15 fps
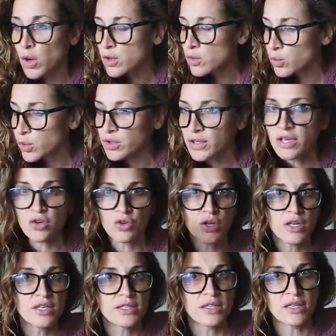One will
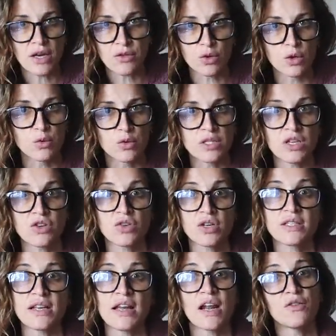increase and the other one will
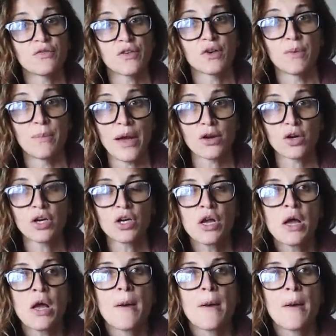decrease and I'll feel better.